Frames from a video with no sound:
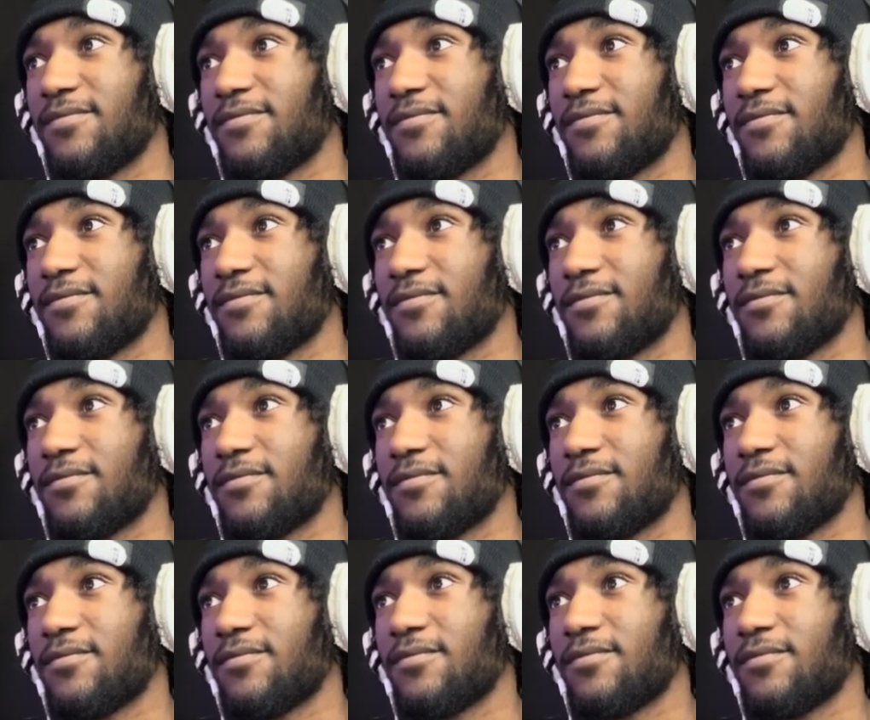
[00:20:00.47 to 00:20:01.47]

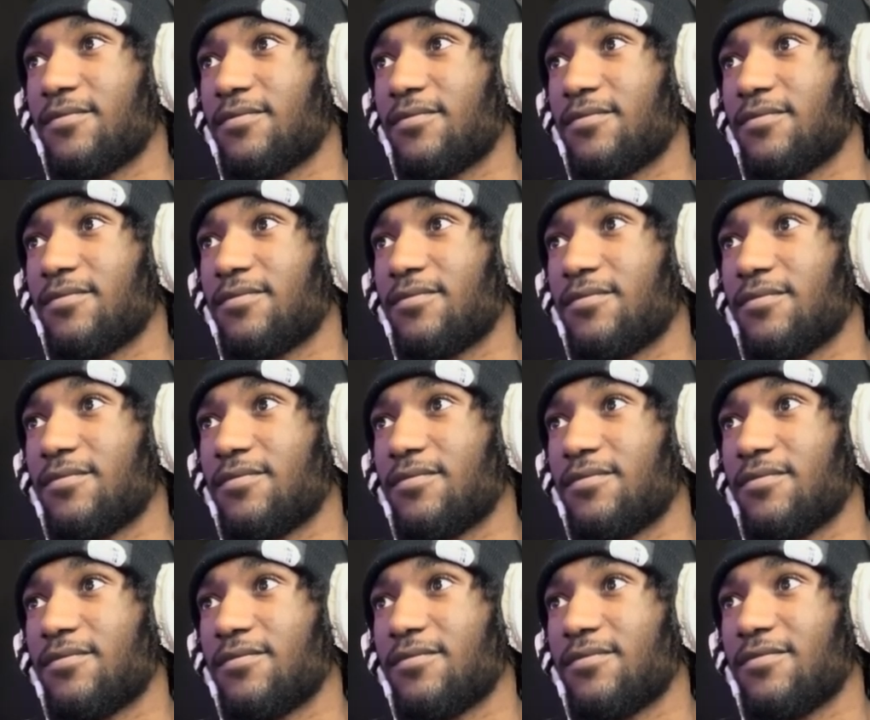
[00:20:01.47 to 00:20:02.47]

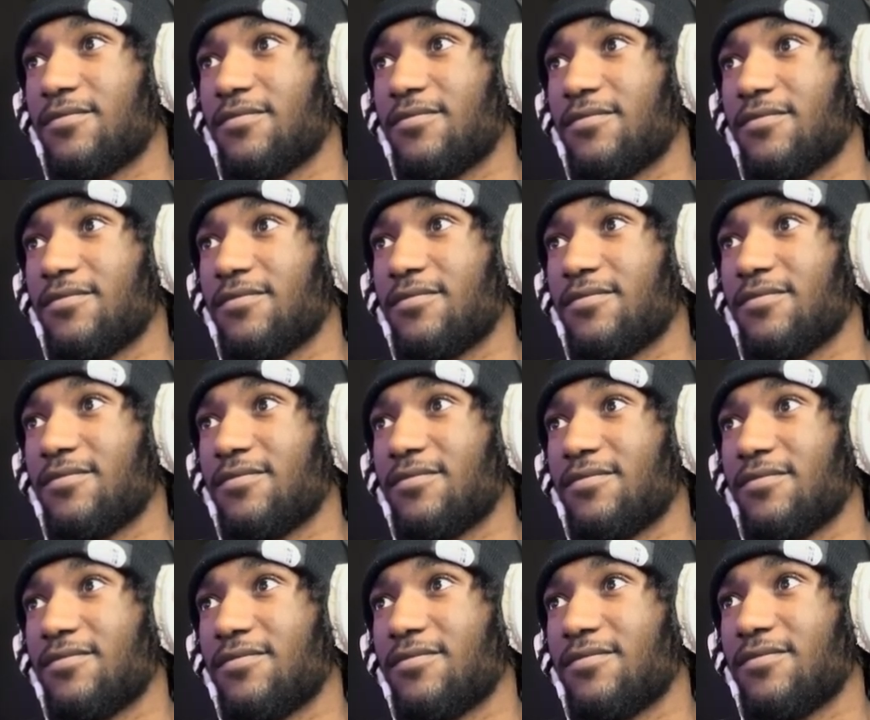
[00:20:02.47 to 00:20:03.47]

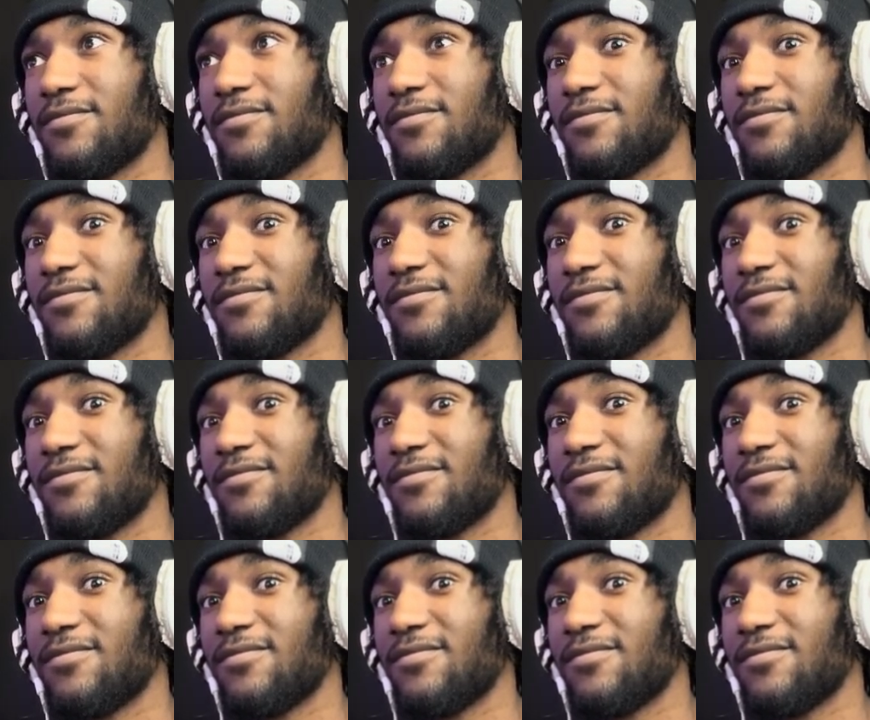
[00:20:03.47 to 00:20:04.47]
(not speaking)